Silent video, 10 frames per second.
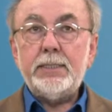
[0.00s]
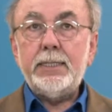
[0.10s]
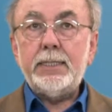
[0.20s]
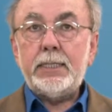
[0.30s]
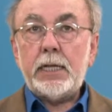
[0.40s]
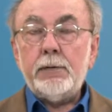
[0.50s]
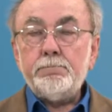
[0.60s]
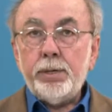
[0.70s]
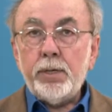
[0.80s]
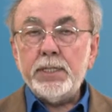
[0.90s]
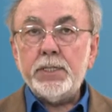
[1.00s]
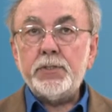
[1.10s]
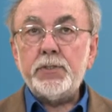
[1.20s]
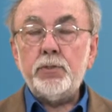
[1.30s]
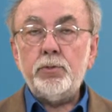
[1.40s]
the
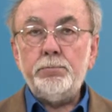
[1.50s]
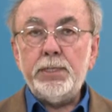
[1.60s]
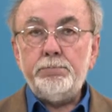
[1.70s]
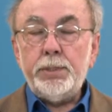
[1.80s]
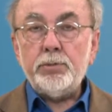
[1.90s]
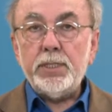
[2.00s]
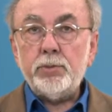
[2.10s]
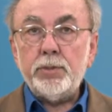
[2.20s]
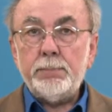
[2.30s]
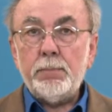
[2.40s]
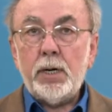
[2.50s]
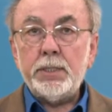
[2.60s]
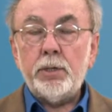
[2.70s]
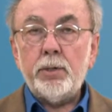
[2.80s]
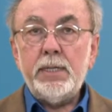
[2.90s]
components to be built into the
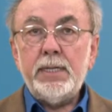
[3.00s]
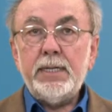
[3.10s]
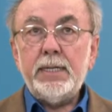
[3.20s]
model